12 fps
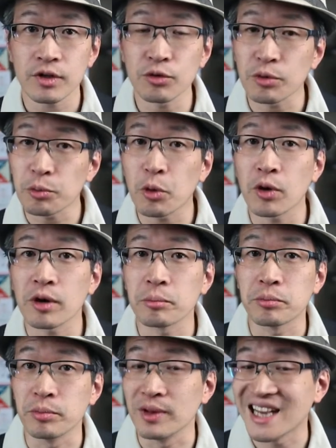The report
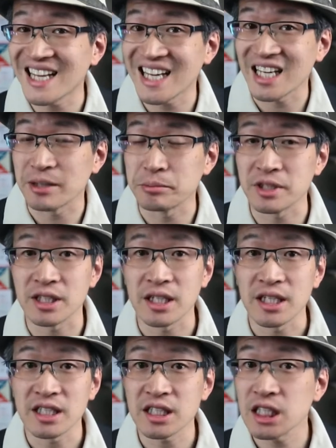blamed
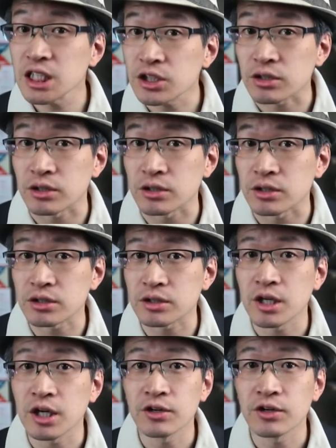teachers
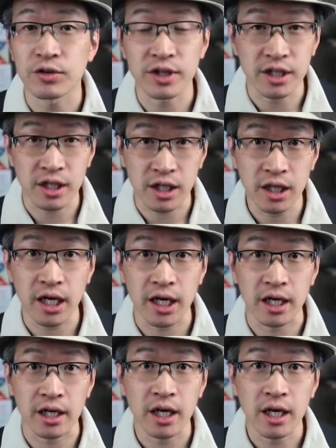for the
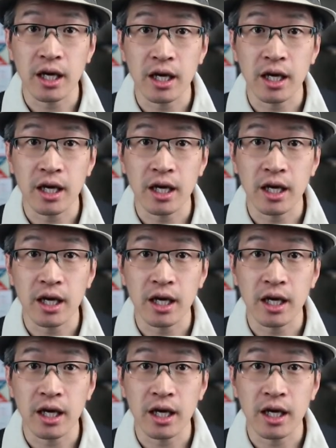decline